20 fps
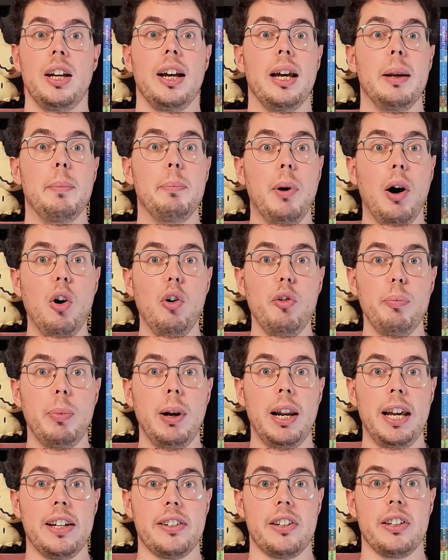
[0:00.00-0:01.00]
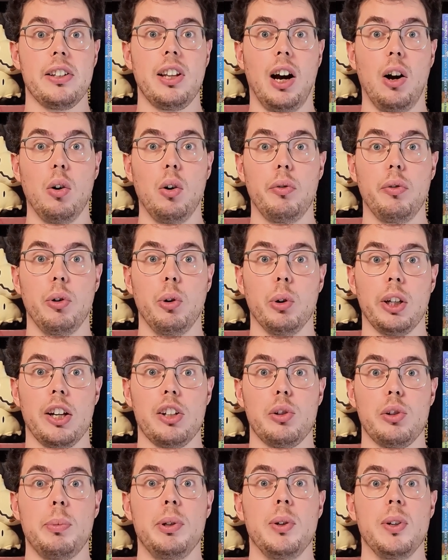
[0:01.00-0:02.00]
and both players and townfolk
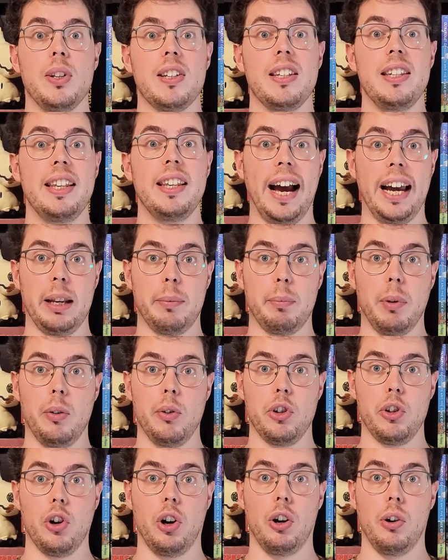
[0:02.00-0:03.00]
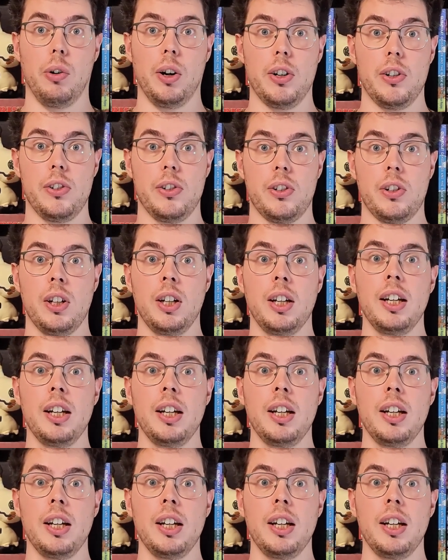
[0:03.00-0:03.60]
experience nightmarish horrors.